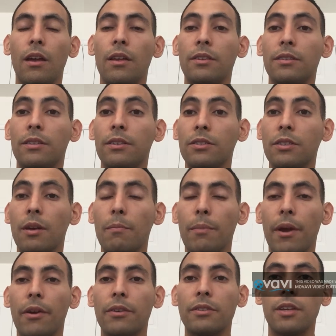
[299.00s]
And there's some
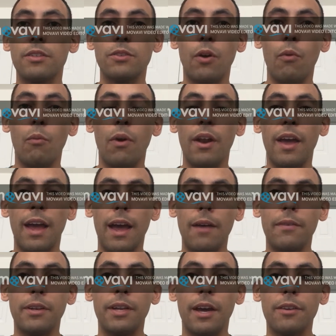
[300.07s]
parents that don't want to have
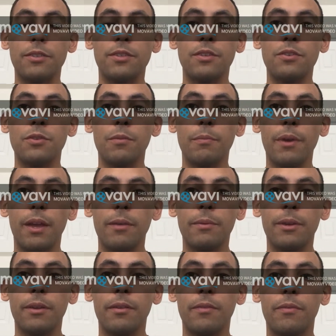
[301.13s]
a Down syndrome
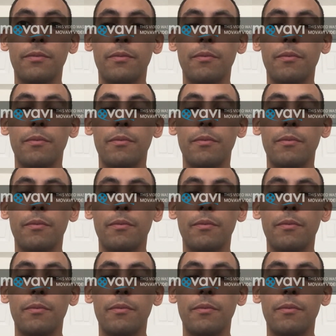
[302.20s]
baby.